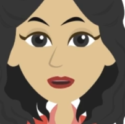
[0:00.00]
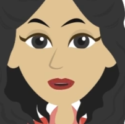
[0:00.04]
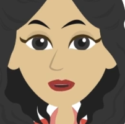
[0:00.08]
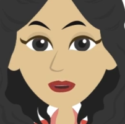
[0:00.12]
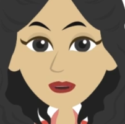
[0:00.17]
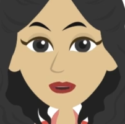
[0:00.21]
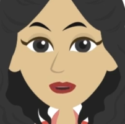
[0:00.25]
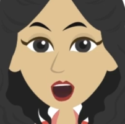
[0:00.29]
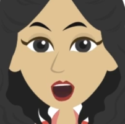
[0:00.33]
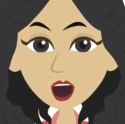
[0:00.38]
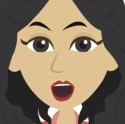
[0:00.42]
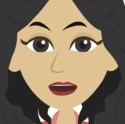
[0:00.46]
the
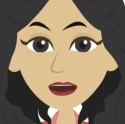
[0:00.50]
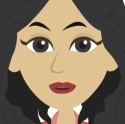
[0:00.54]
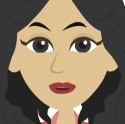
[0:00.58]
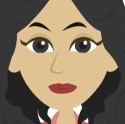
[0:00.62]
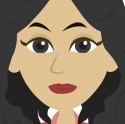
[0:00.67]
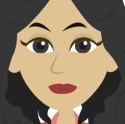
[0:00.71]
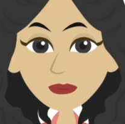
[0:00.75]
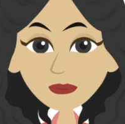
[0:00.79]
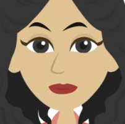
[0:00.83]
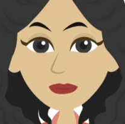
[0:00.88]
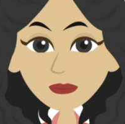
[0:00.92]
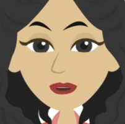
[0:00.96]

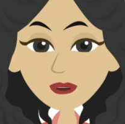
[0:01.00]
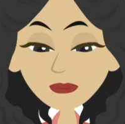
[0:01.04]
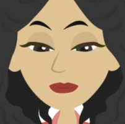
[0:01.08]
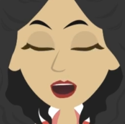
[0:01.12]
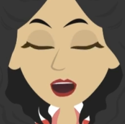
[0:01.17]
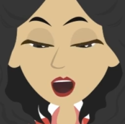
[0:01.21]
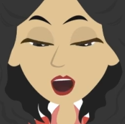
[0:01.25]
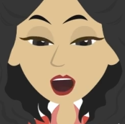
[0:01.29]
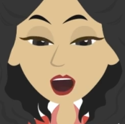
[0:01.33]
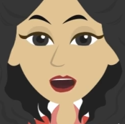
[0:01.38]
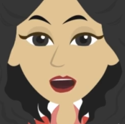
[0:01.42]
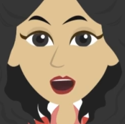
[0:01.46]
plants,
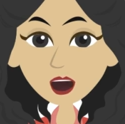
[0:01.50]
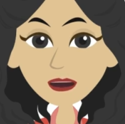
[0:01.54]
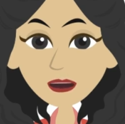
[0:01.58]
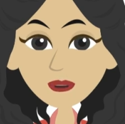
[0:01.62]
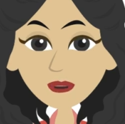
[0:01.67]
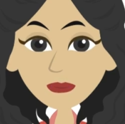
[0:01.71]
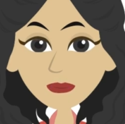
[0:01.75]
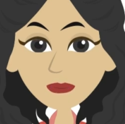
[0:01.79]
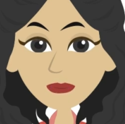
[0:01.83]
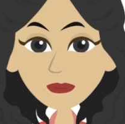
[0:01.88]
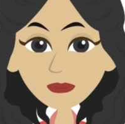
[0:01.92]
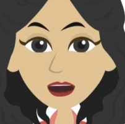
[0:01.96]
animals,
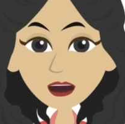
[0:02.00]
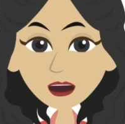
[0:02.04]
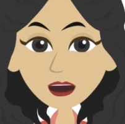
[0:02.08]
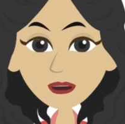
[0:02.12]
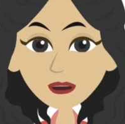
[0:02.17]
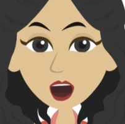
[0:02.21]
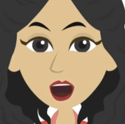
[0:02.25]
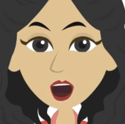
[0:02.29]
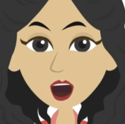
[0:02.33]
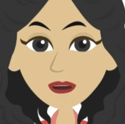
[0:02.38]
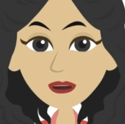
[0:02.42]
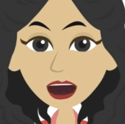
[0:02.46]
and the
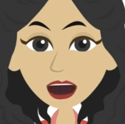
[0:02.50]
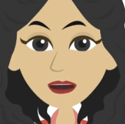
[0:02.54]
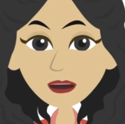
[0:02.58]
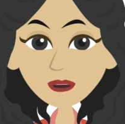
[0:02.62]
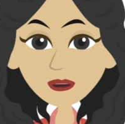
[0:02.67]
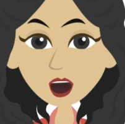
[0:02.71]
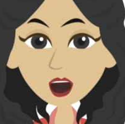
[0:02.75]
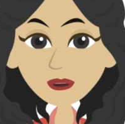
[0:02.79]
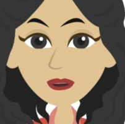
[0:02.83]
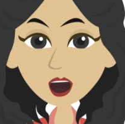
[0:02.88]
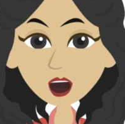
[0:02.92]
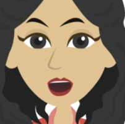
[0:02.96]
habitats
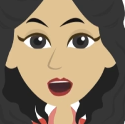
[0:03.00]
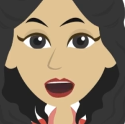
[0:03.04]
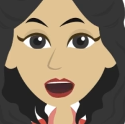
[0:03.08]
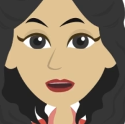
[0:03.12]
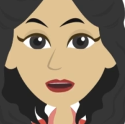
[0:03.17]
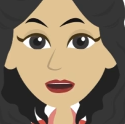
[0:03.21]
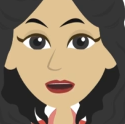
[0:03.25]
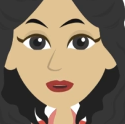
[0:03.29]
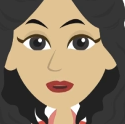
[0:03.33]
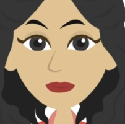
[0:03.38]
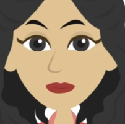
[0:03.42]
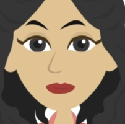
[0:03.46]
that they live
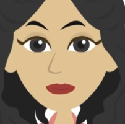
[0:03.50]
in.